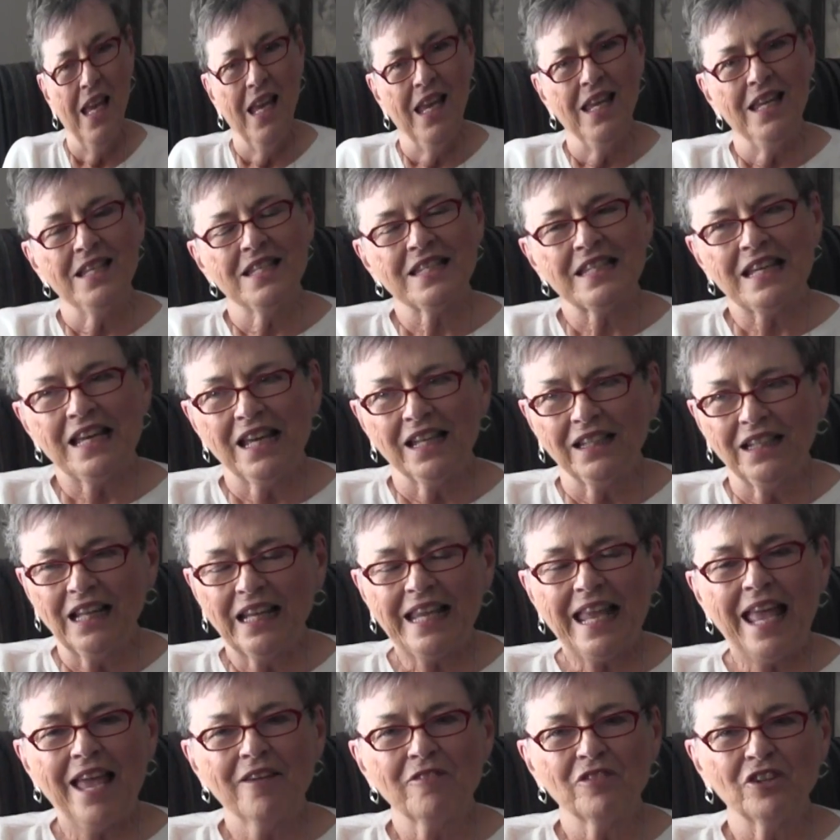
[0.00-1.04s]
It's kind of
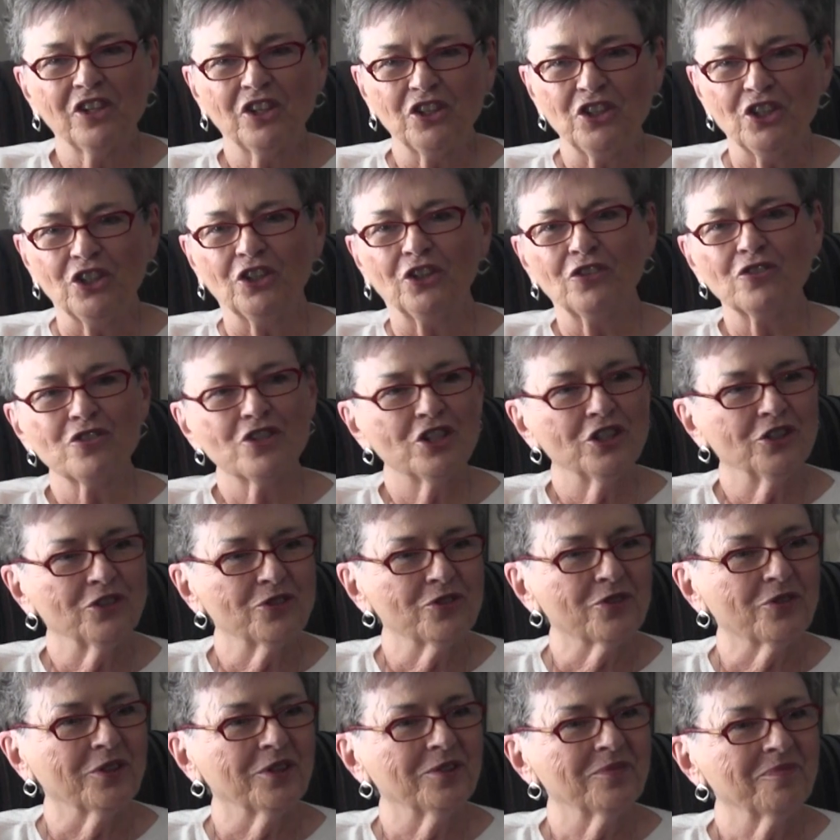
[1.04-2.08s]
like having adult
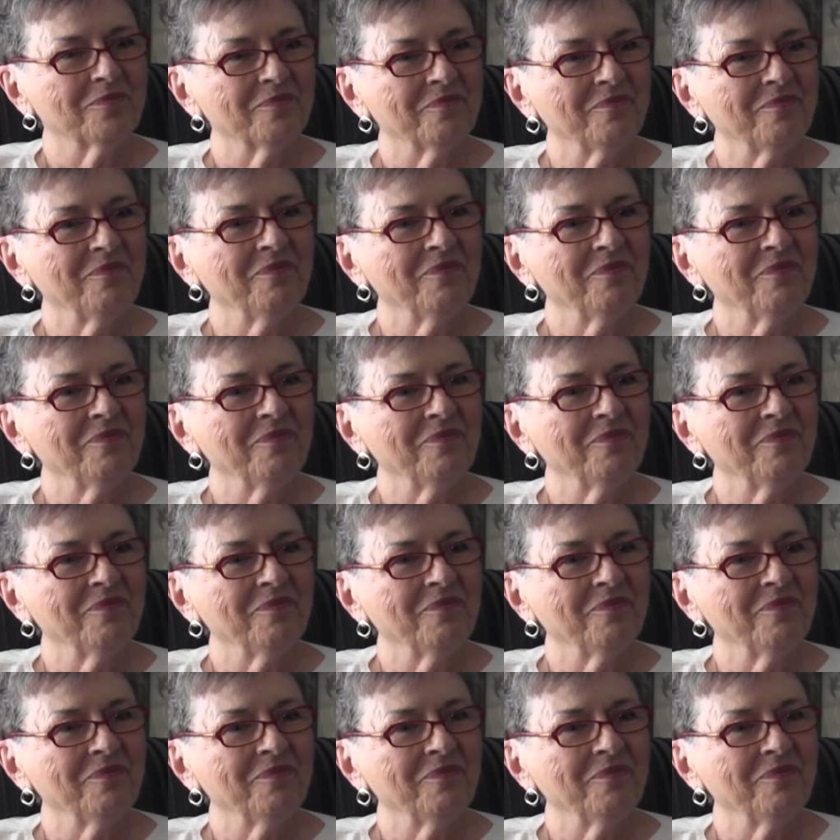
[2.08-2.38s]
children.